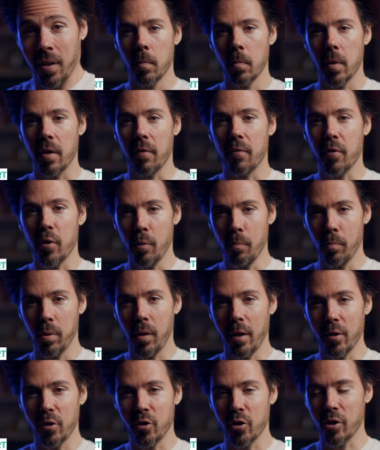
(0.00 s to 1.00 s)
If your
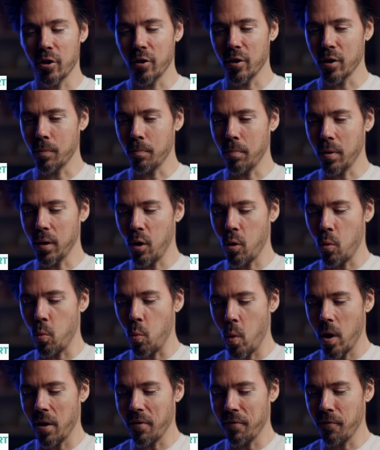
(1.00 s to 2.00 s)
blood sugar is below
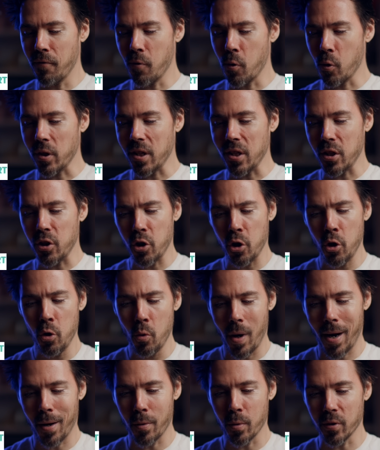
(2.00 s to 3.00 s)
one forty
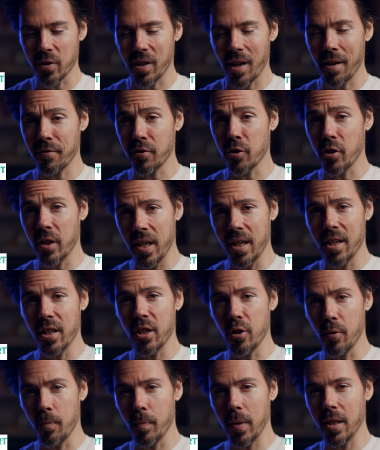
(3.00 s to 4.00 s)
two hours after eating
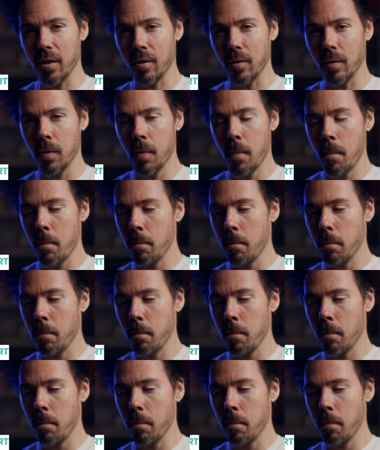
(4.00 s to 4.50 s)
your meal,